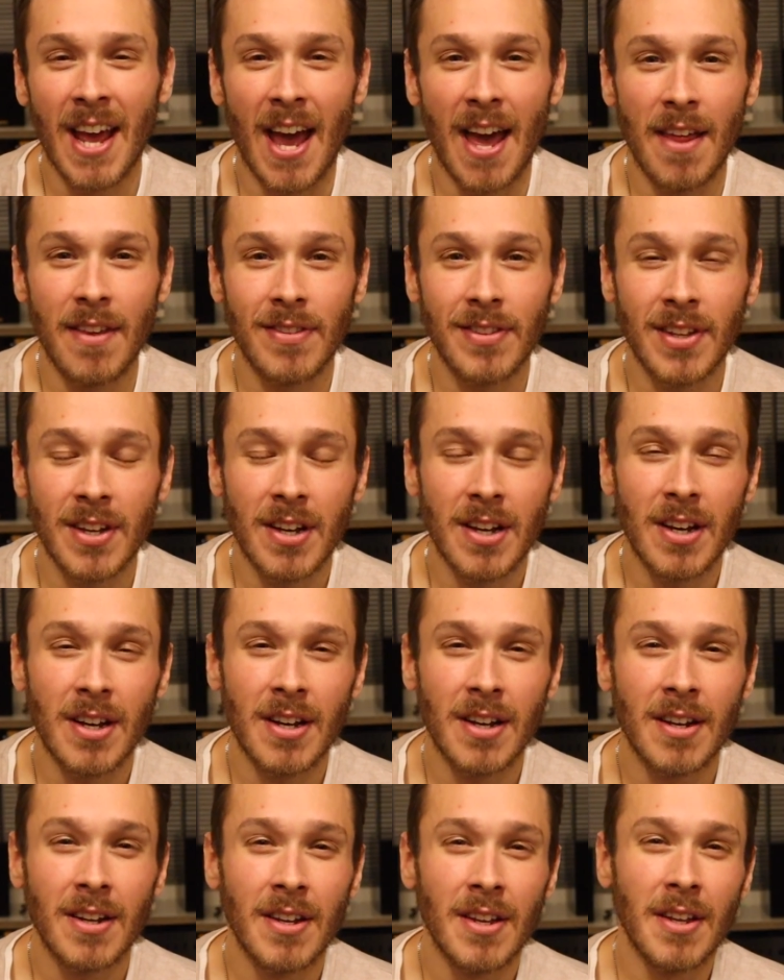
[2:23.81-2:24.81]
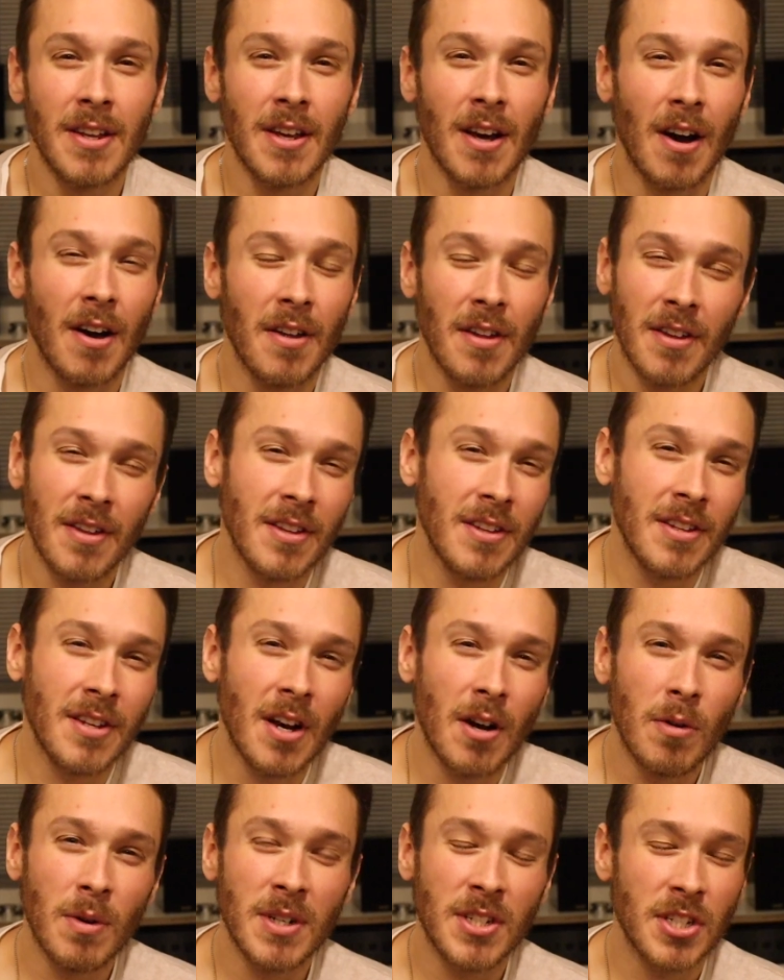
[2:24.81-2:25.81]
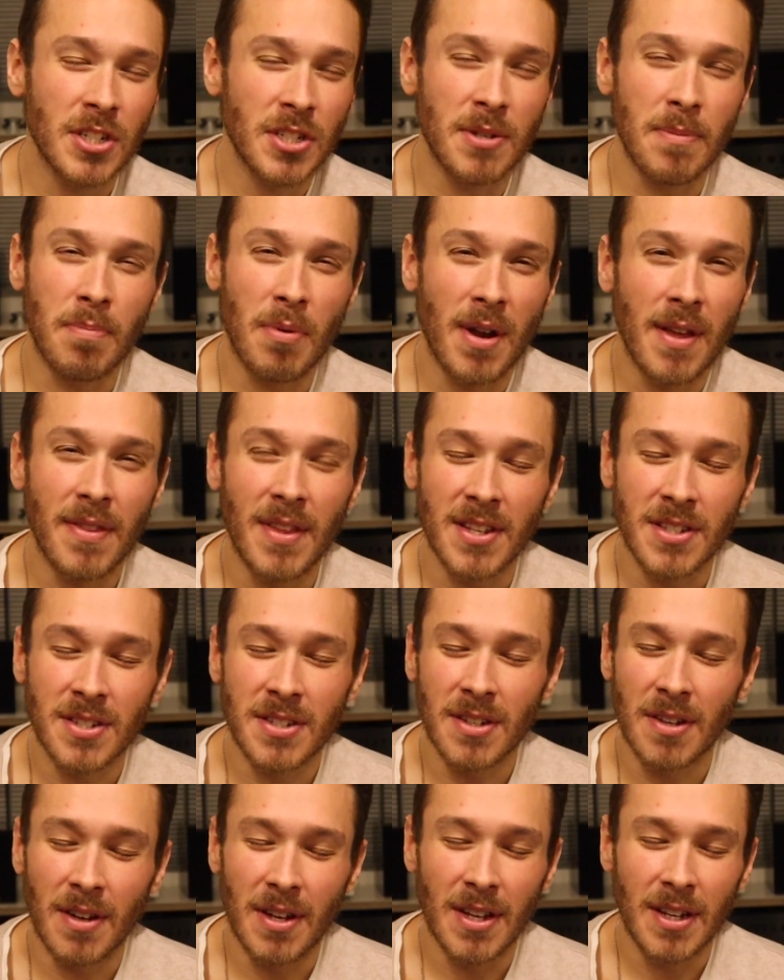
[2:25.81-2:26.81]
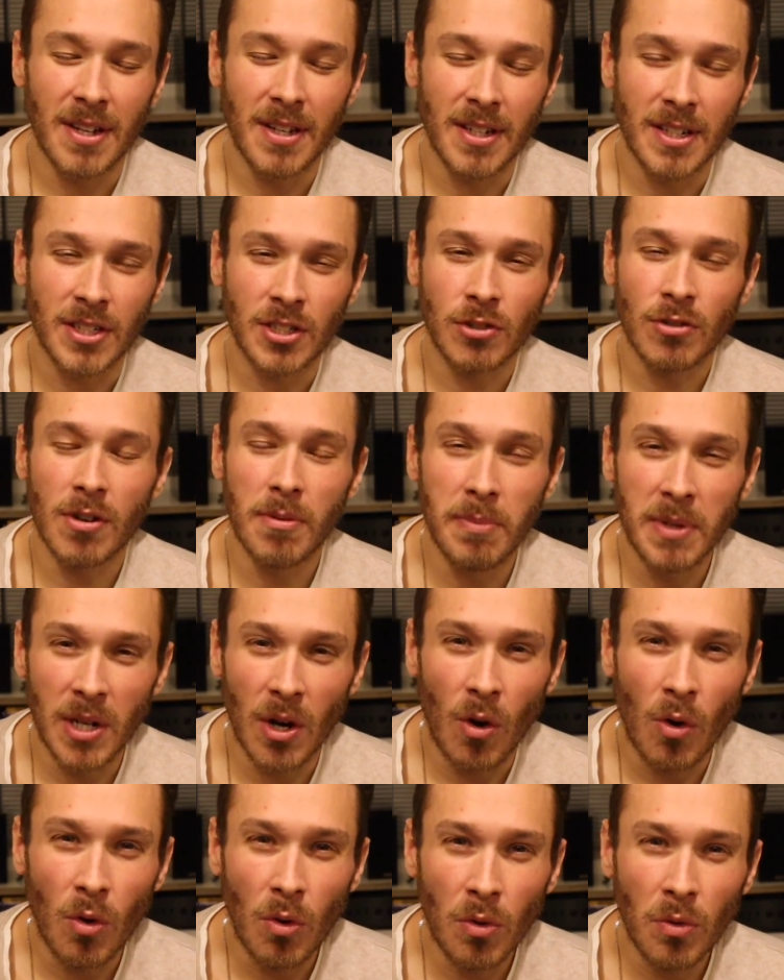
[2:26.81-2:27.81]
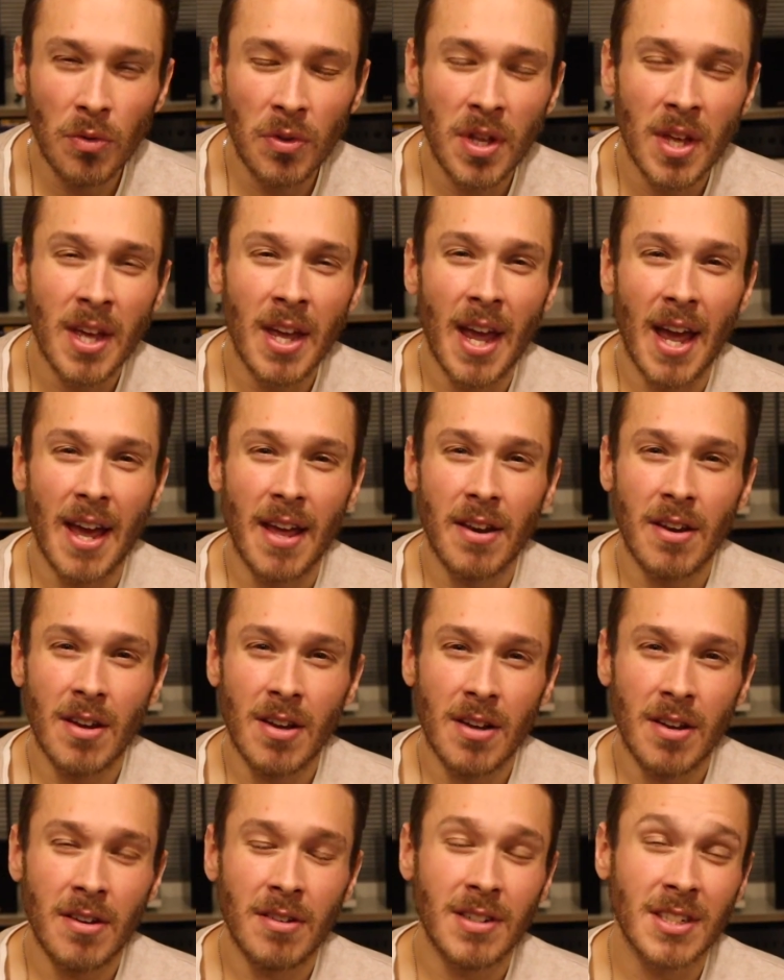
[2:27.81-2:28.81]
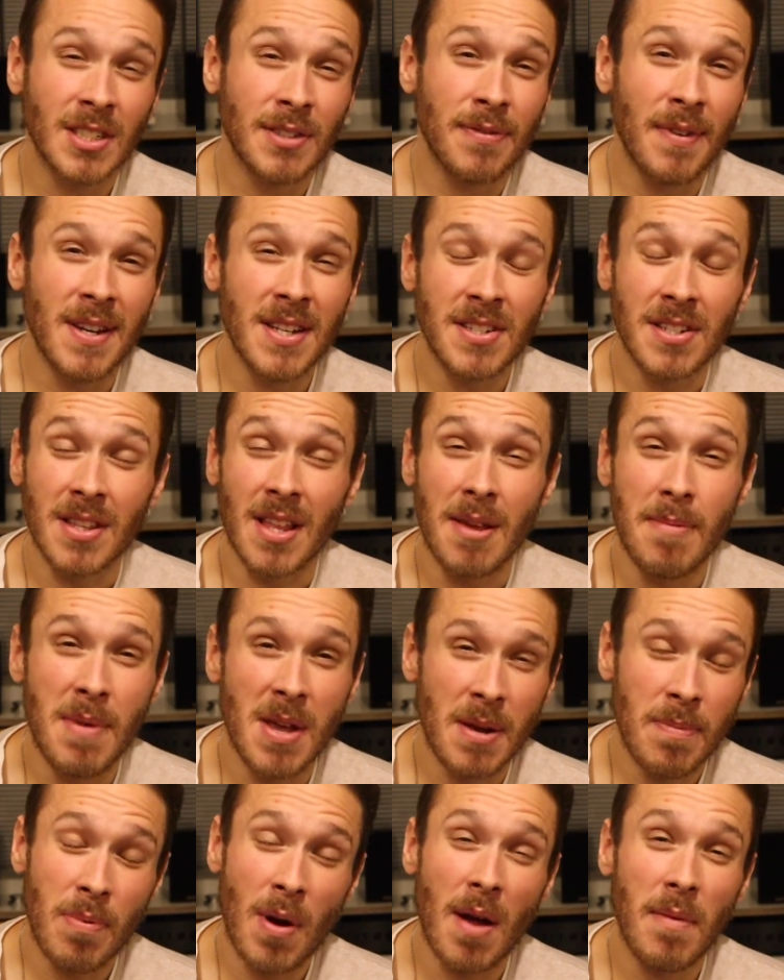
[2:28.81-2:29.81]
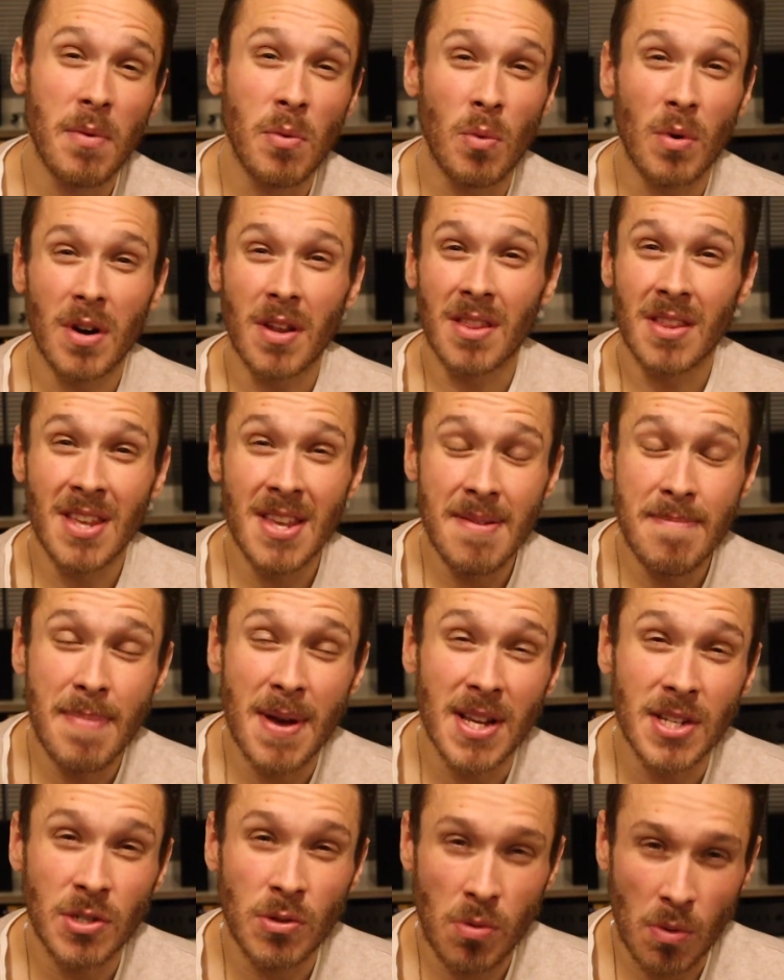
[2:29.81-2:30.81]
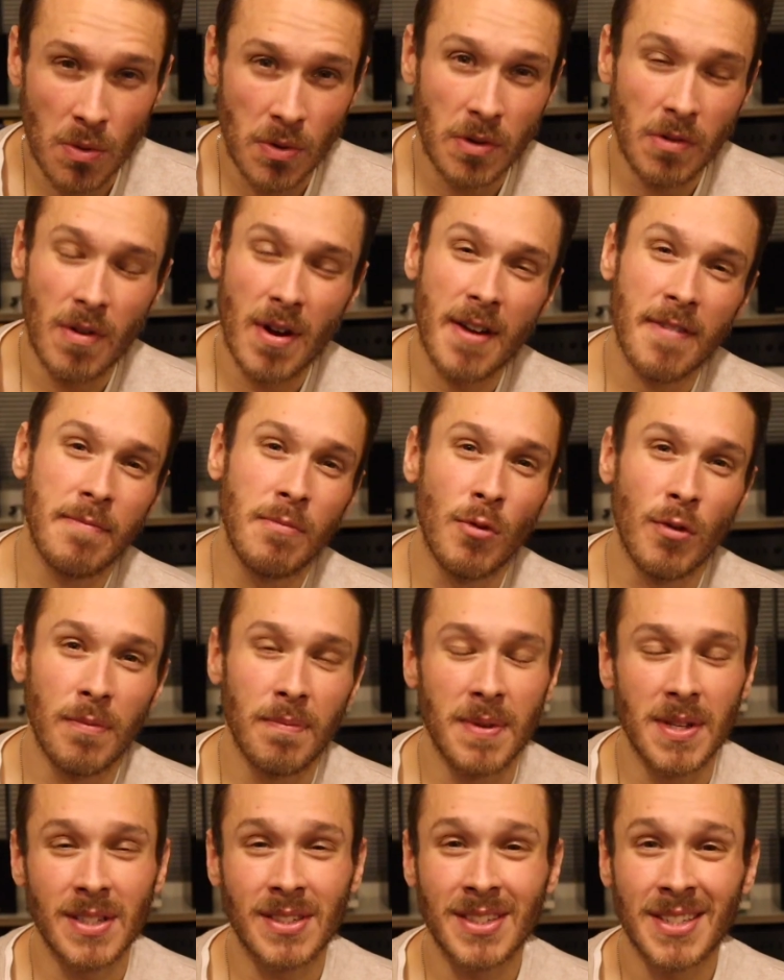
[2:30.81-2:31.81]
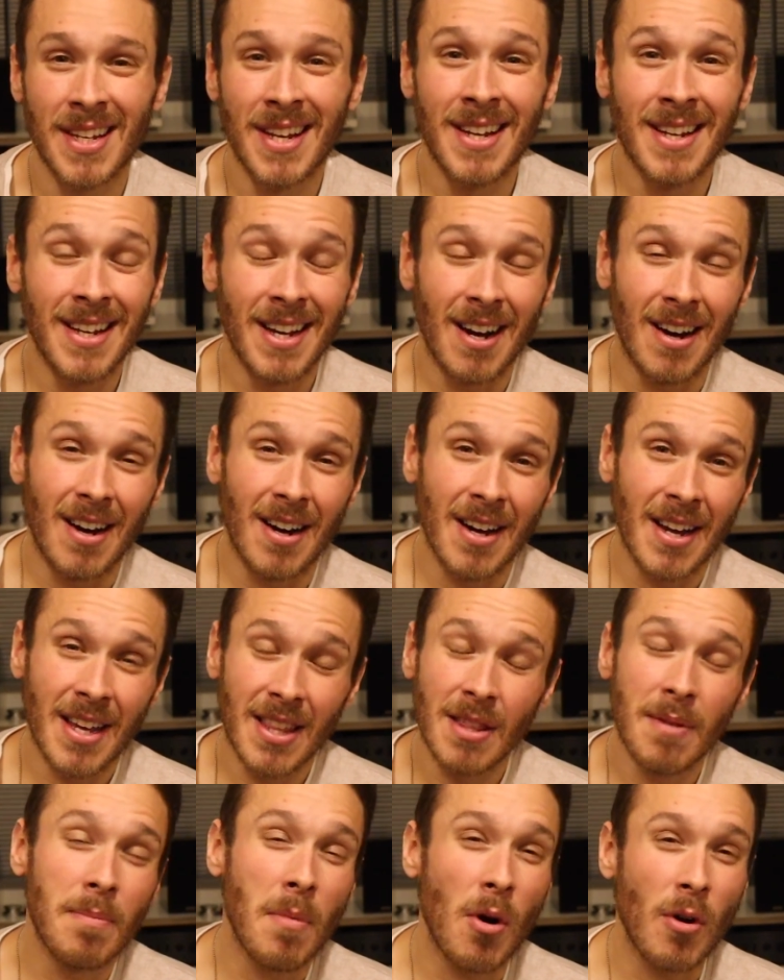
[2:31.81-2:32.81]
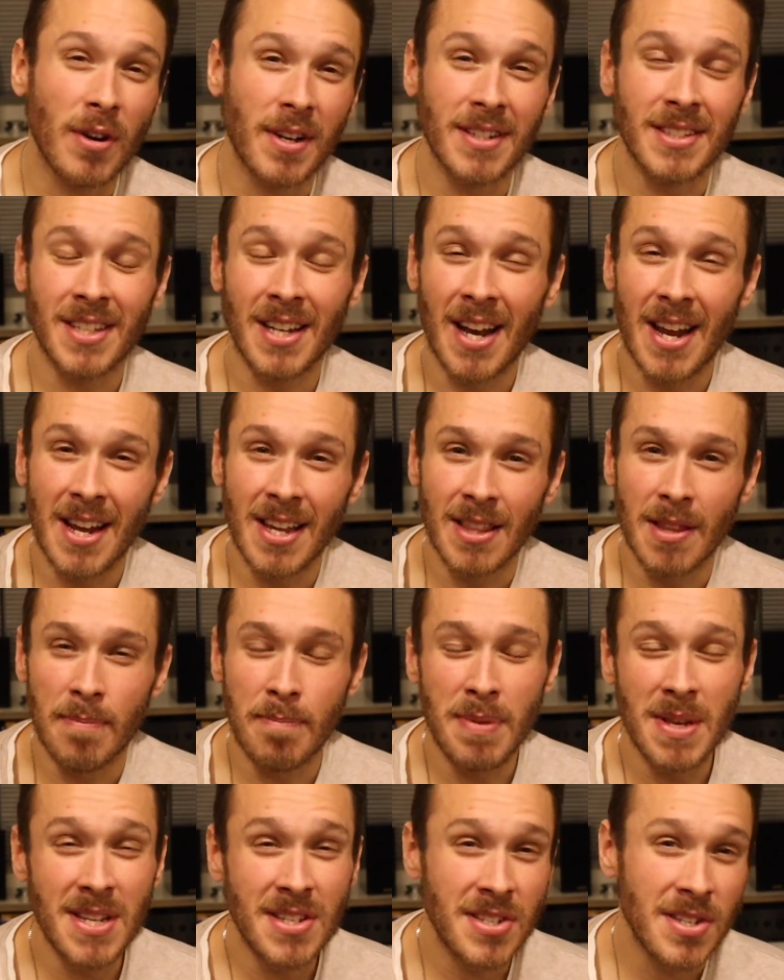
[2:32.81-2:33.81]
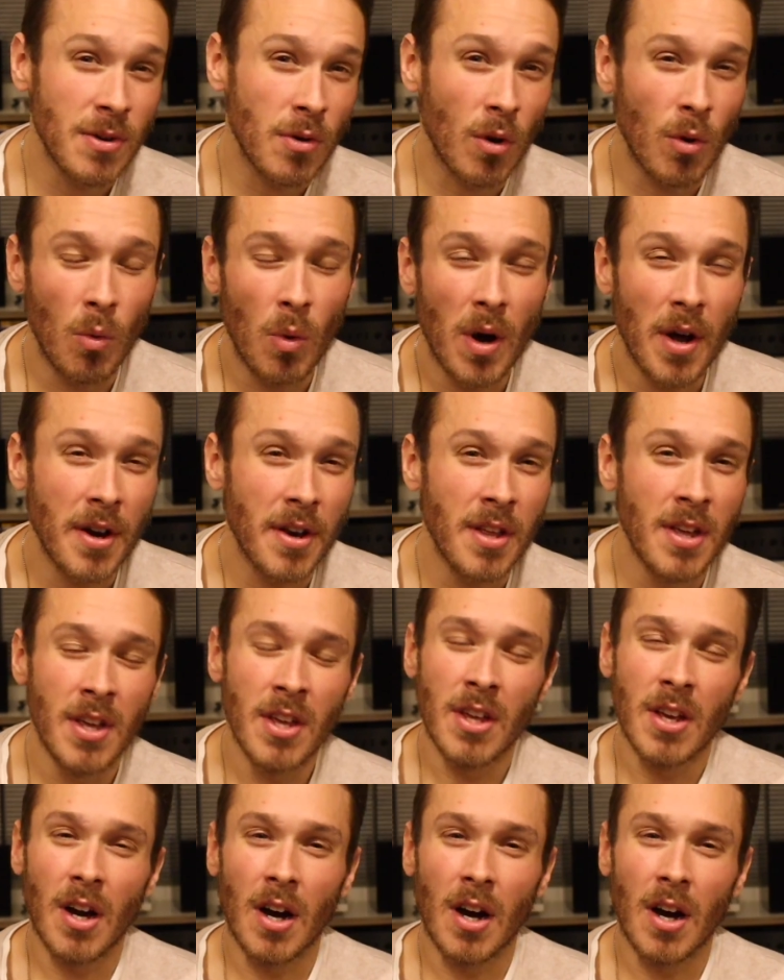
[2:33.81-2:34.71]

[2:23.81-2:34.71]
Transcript: And, uh, uh you know, it's just a brand that's extremely old. And uh, let's face it, they make probably one of the best chronograph movements uh, in the market today, the B01.